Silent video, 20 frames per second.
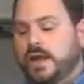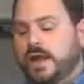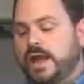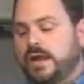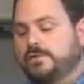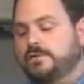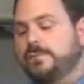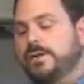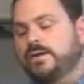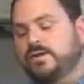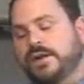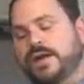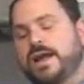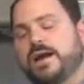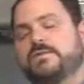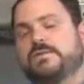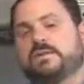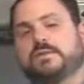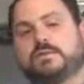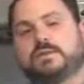It's better to
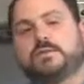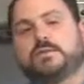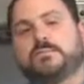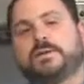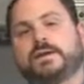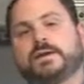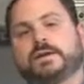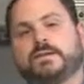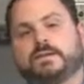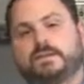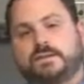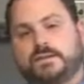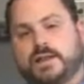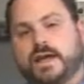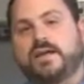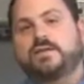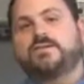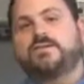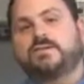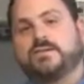have a little bit
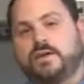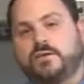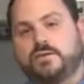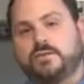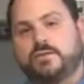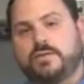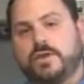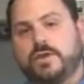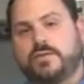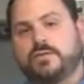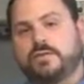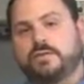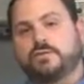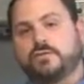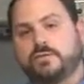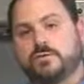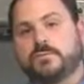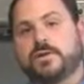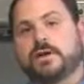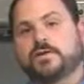less than you think than
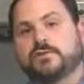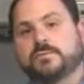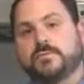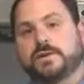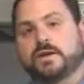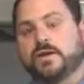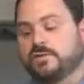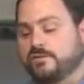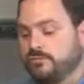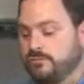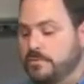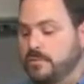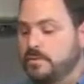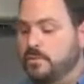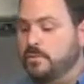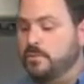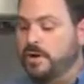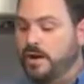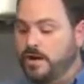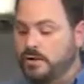too much, because
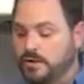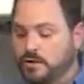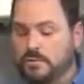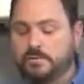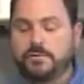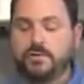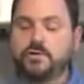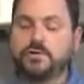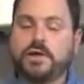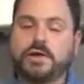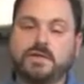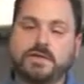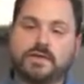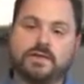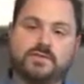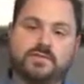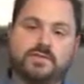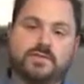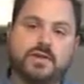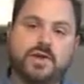remember, we are going to puree
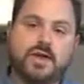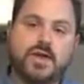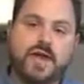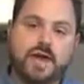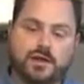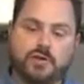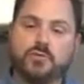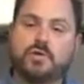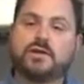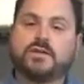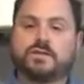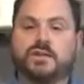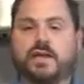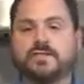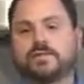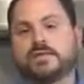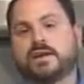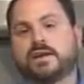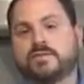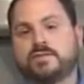this, and you want it to
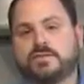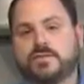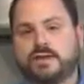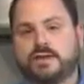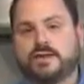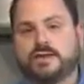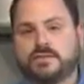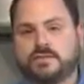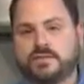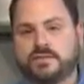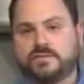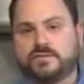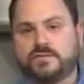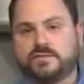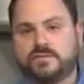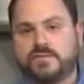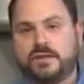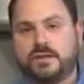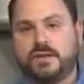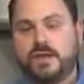have a nice thick
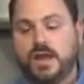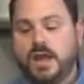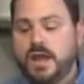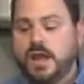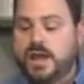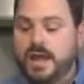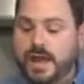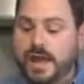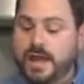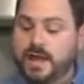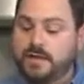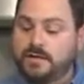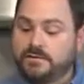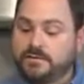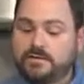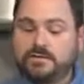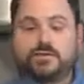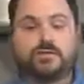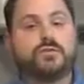consistency. And if it's